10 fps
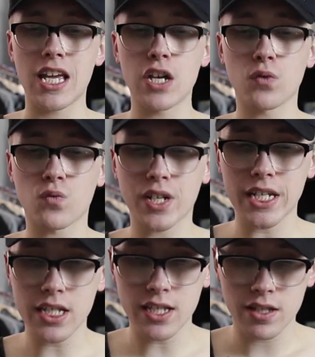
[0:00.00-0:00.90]
It
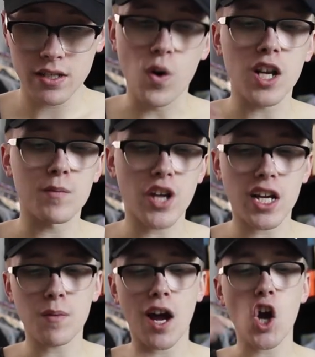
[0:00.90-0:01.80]
reads, What up,
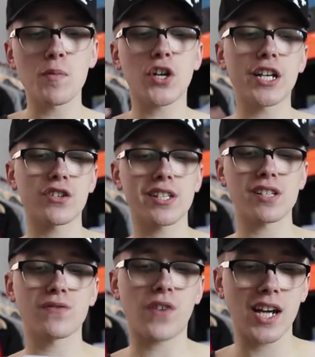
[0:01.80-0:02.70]
Jacob? I hope your eagerness
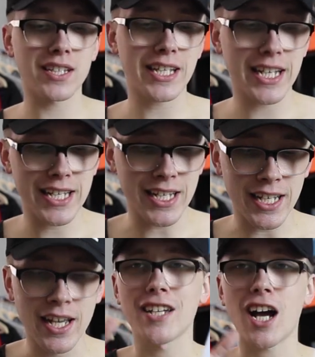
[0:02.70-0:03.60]
has finally
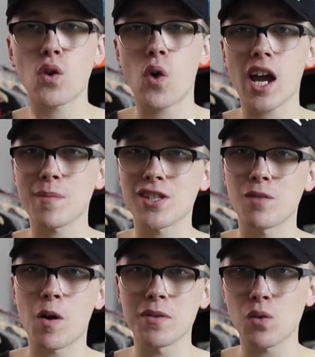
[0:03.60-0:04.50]
ended. Not quite. I'm
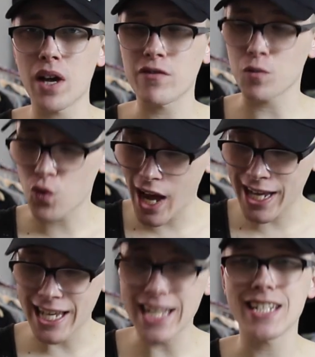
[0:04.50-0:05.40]
still moments away from
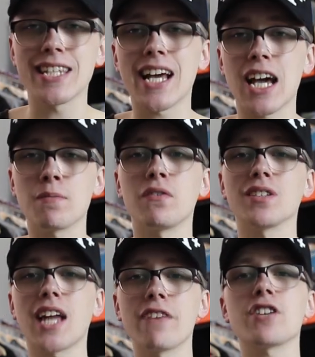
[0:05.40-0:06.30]
cracking into the item of a
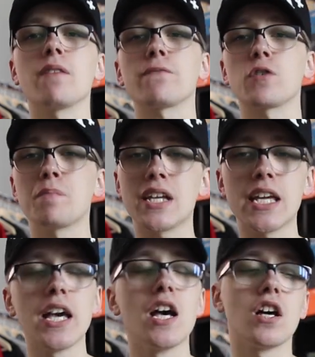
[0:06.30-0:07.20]
lifetime for
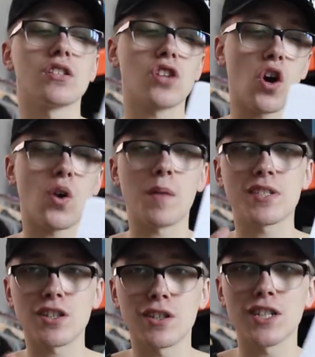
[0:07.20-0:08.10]
me, so I'm
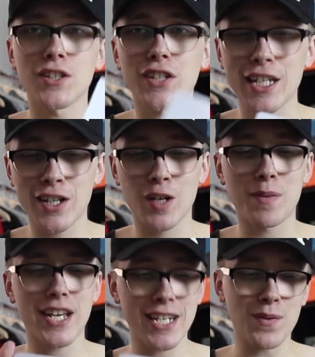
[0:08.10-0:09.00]
still a little eager.
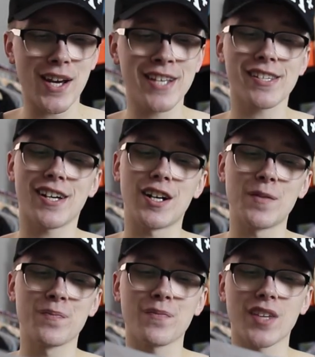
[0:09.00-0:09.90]
But anyways,
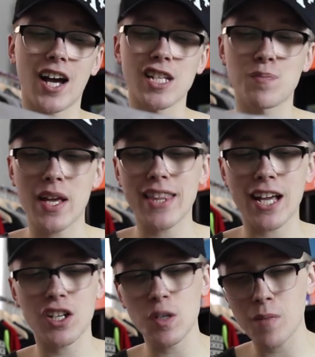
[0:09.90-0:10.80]
um, I spent
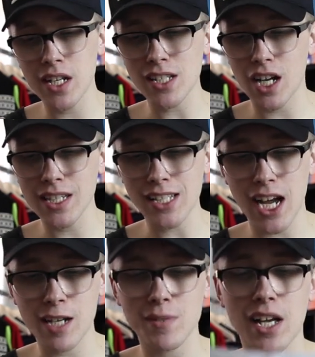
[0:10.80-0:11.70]
that good monies on these
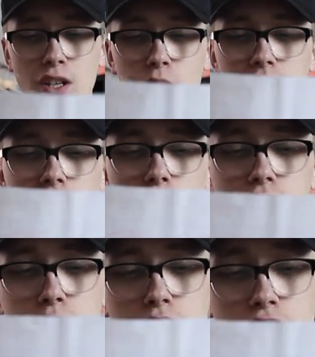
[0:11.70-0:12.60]
items. I know this is
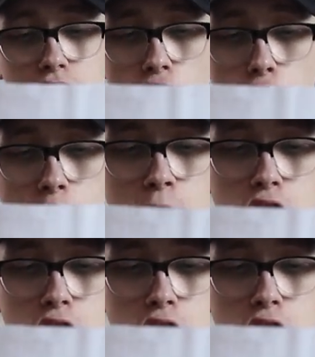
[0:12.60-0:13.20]
going to a good home.